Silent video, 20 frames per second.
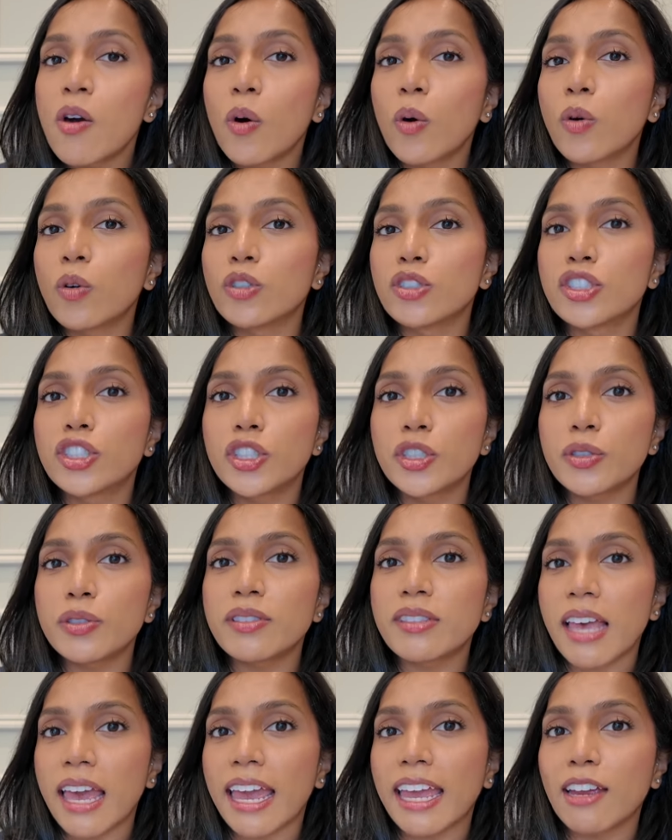or
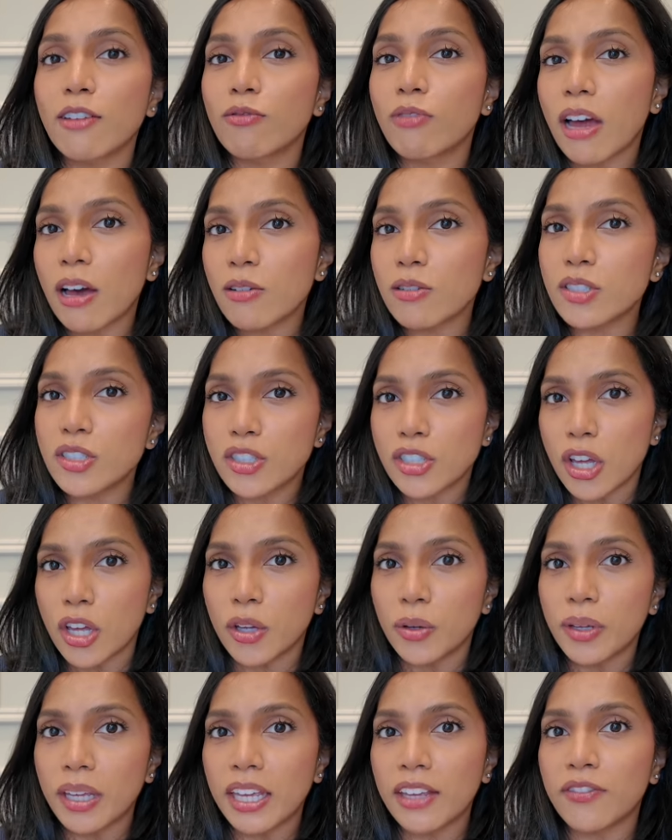choose a round
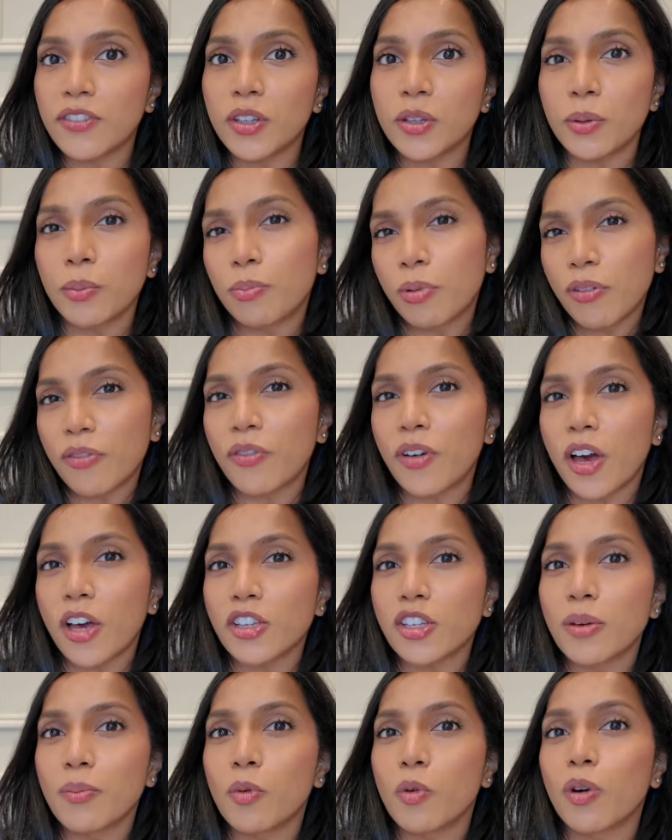toe if you prefer
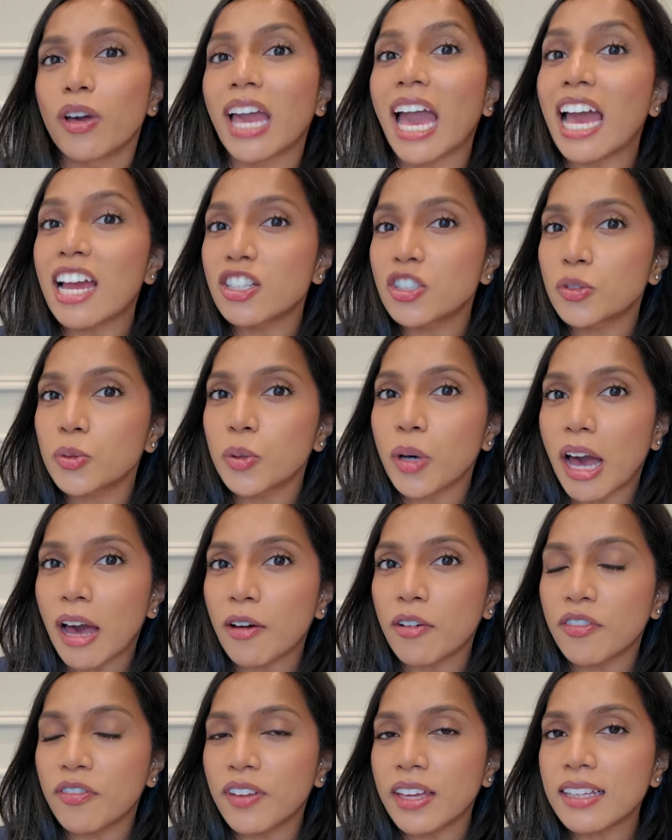your more casual
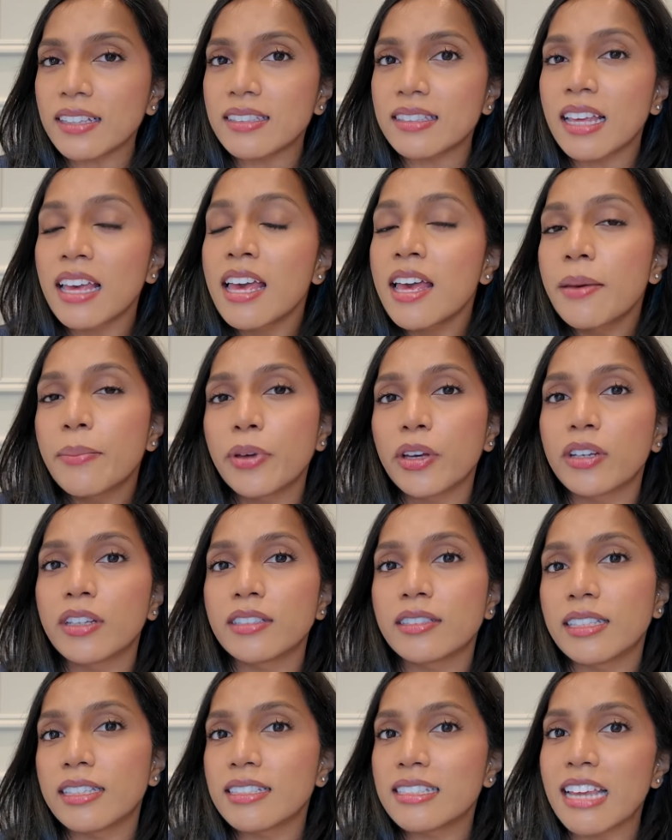outfits,
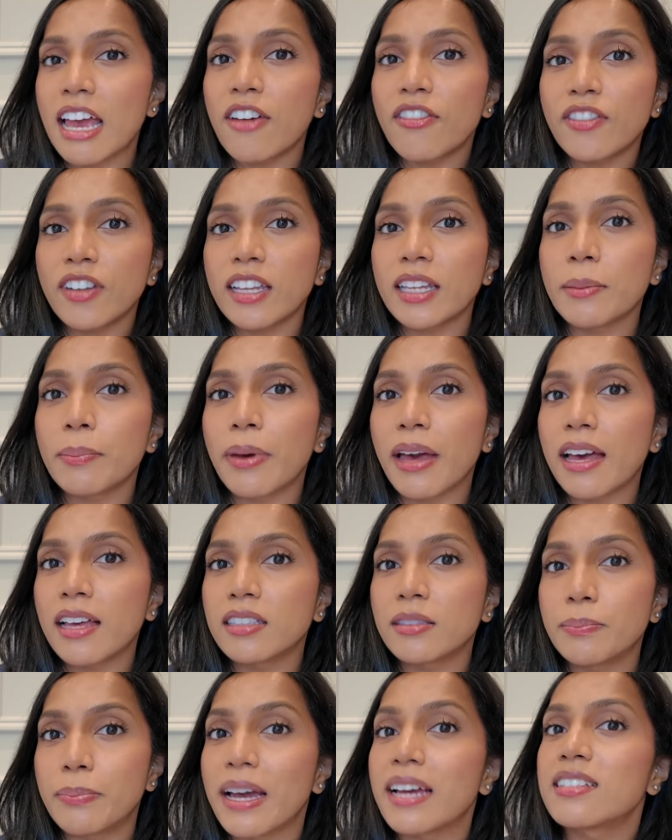because it definitely
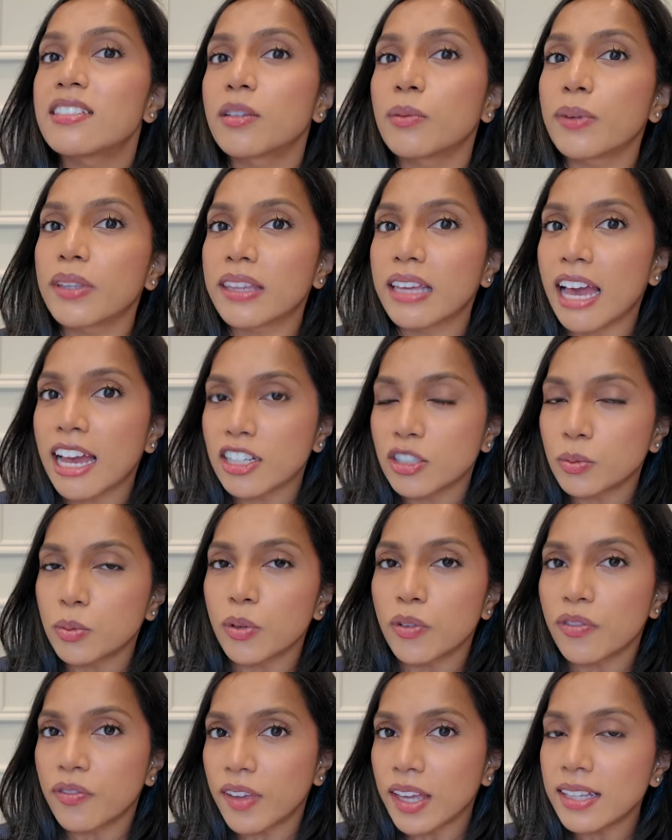pairs better with
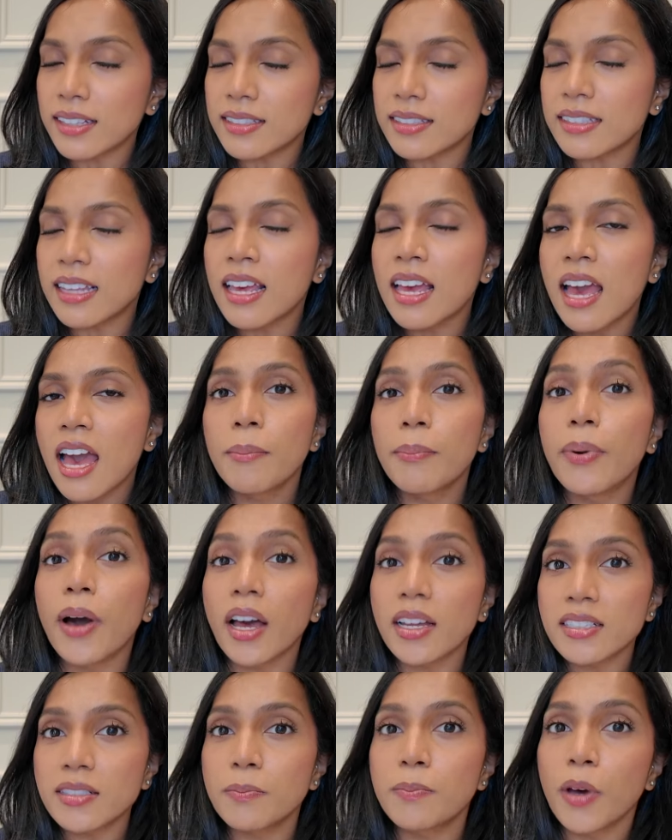casual fits,
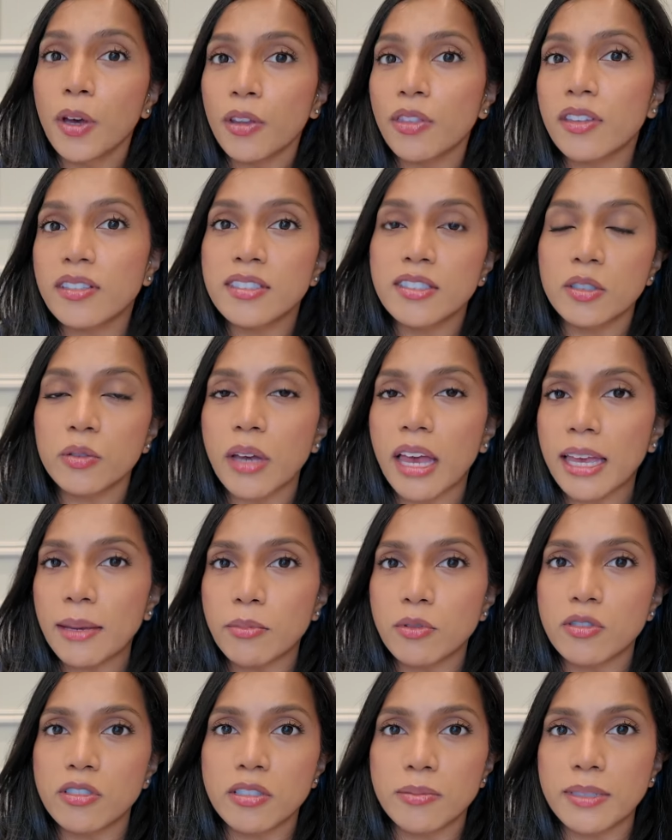but both are still
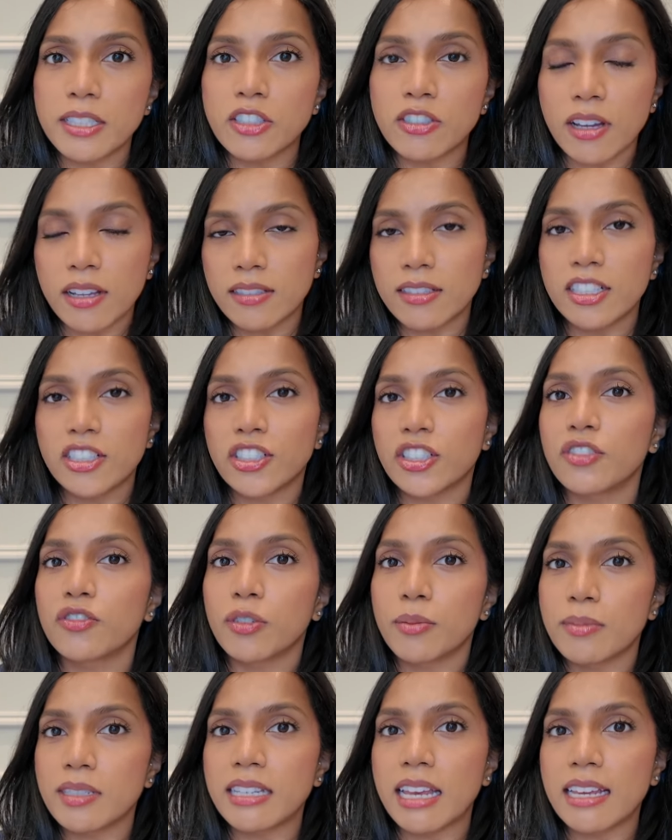able to be transitioned
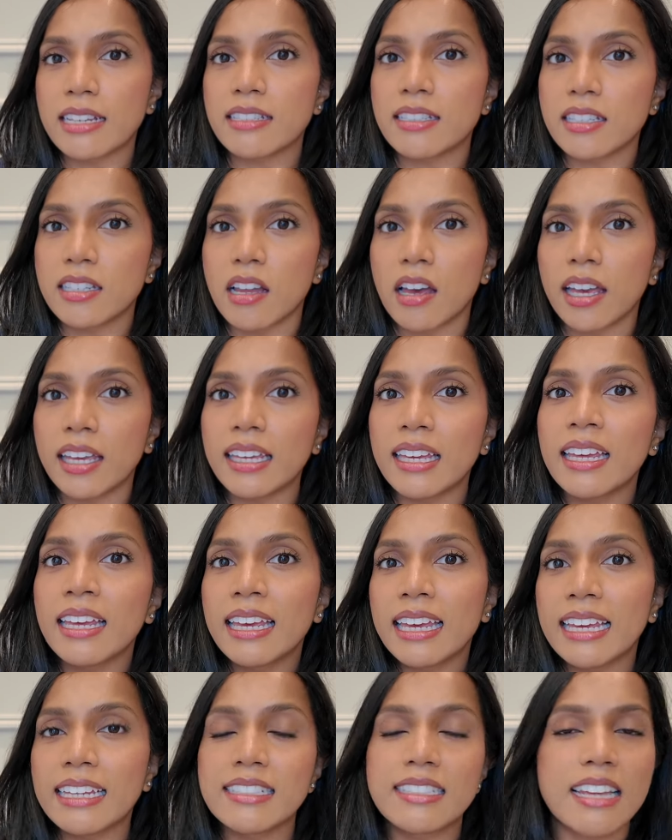from day to night.
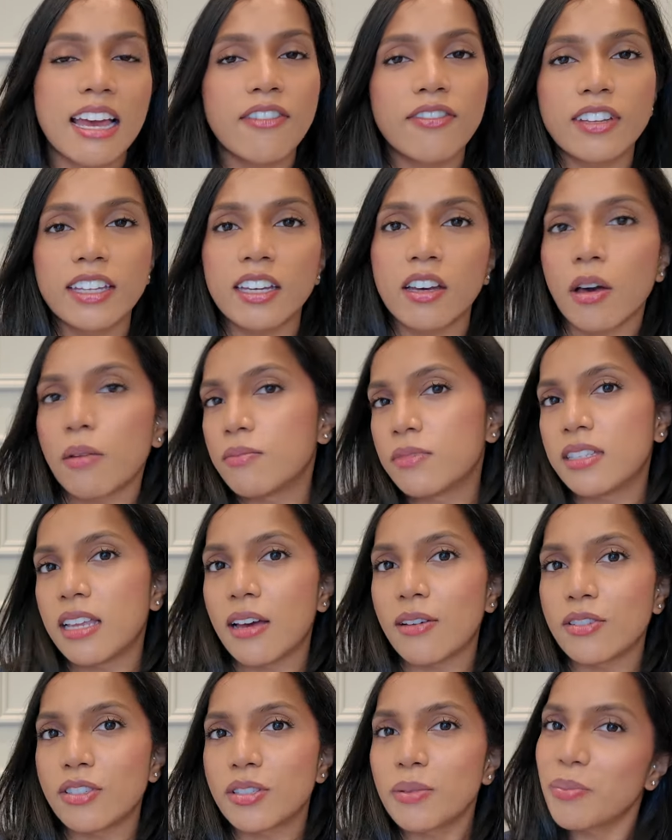It definitely comes
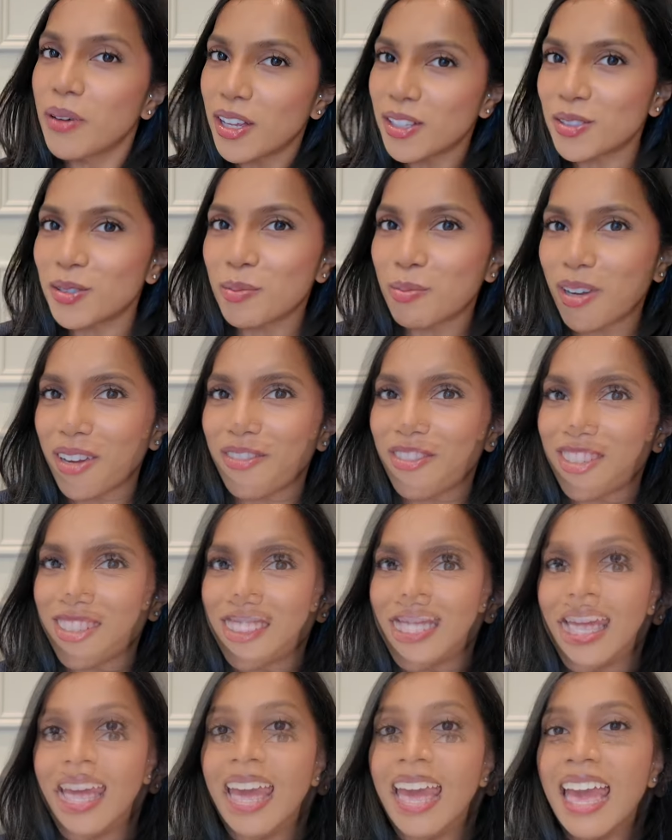down to personal
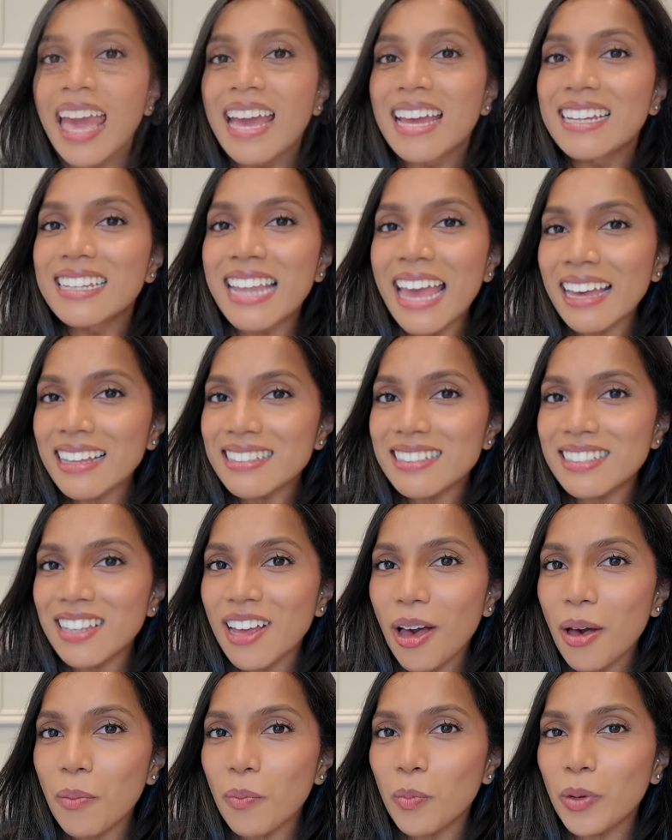preference. Next
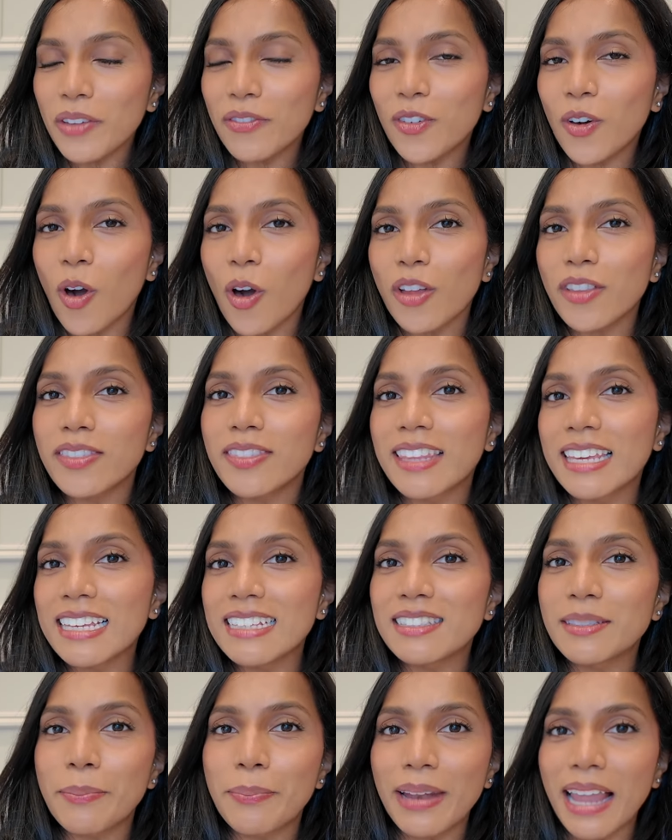up, we've got
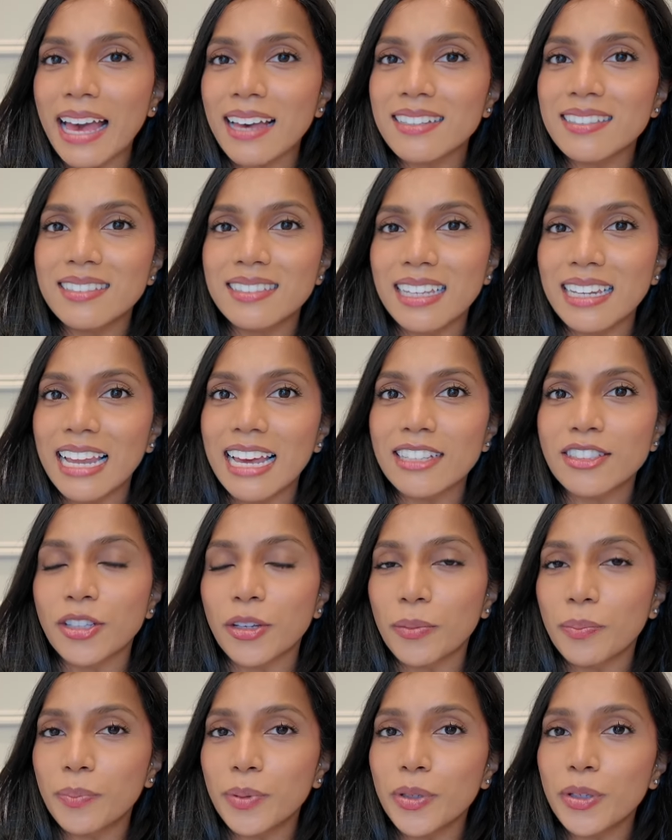these black
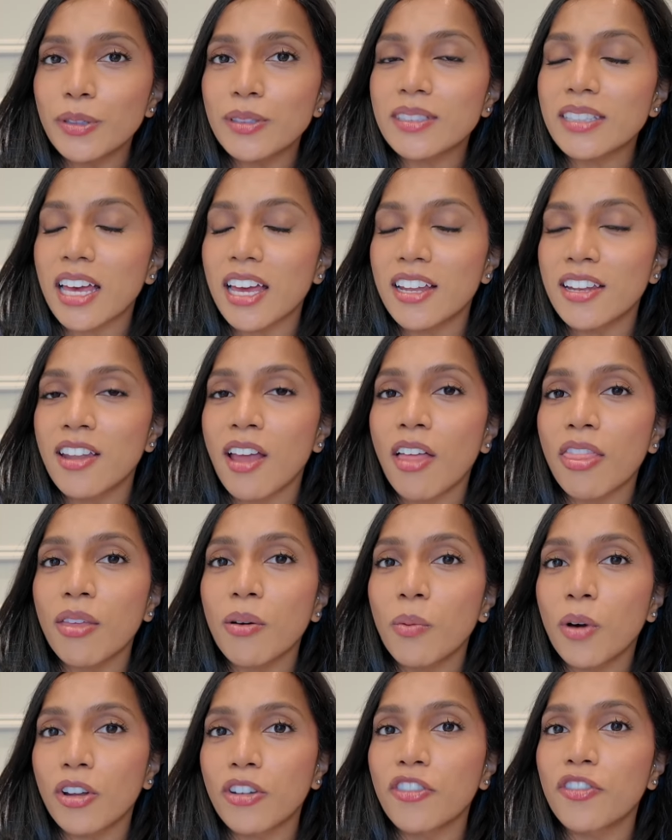stiletto boots, another
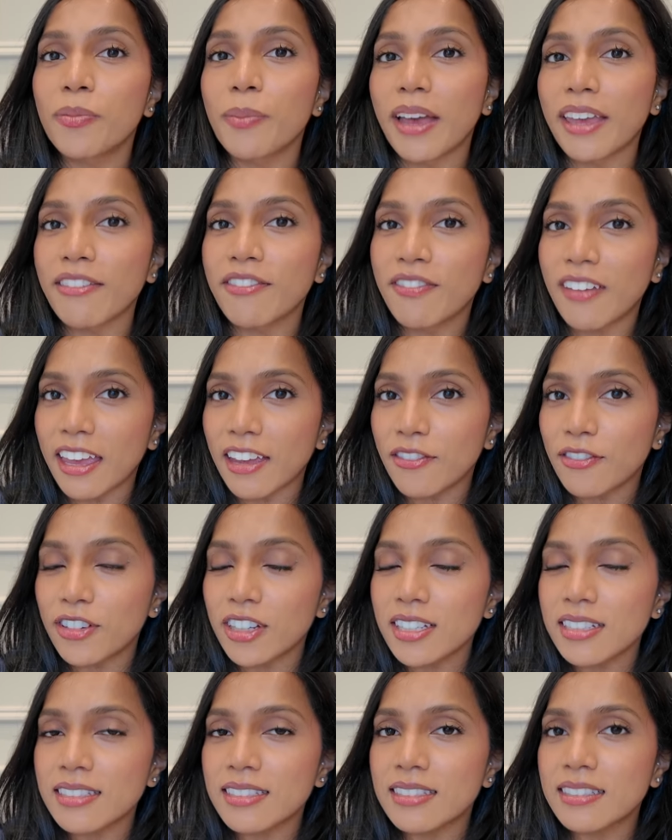one of my
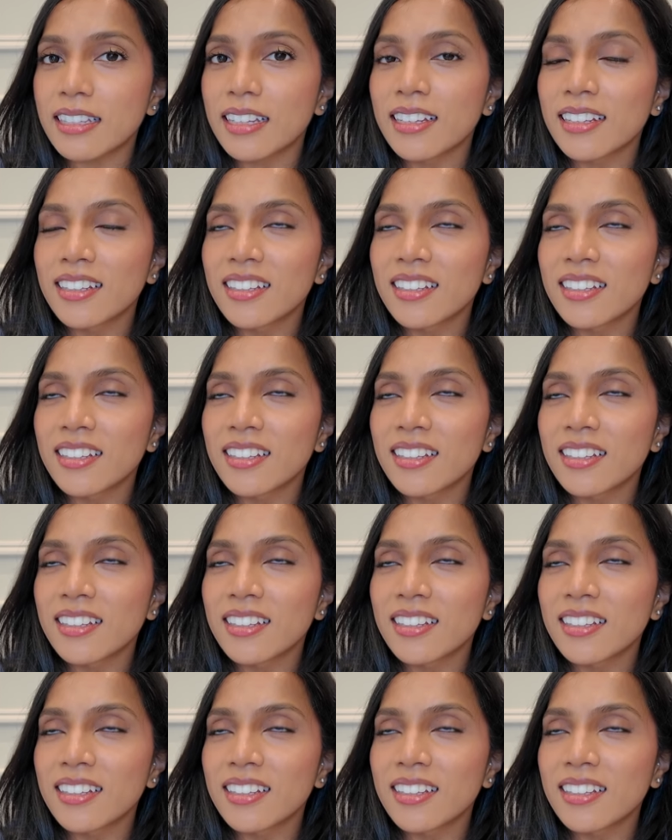favourites.